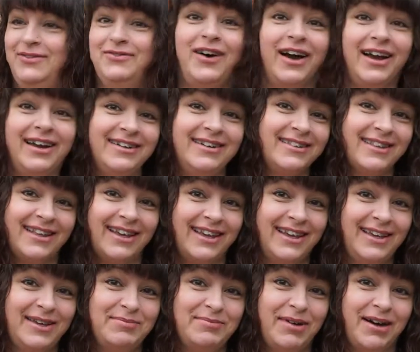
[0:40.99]

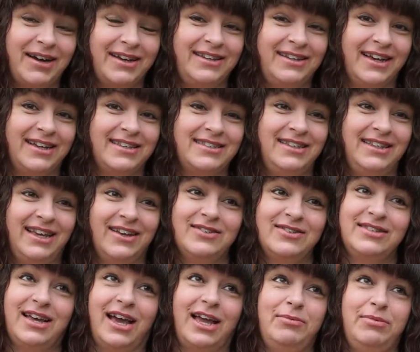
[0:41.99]
finally podcasting
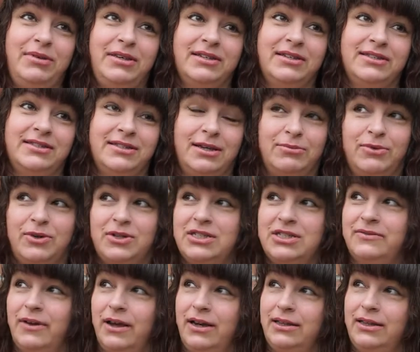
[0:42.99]
outside because summer is
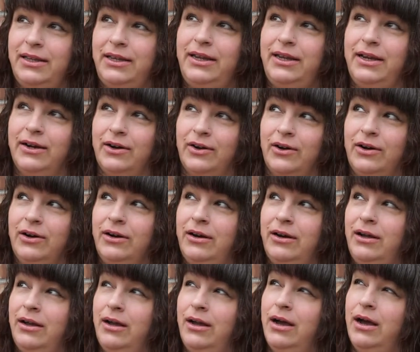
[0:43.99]
finally
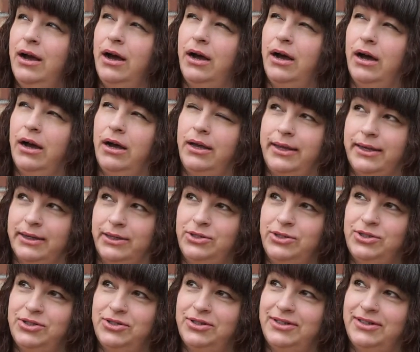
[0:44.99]

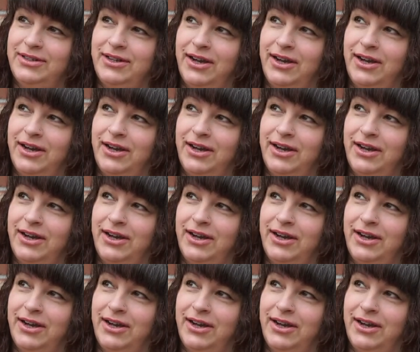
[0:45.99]
here-ish.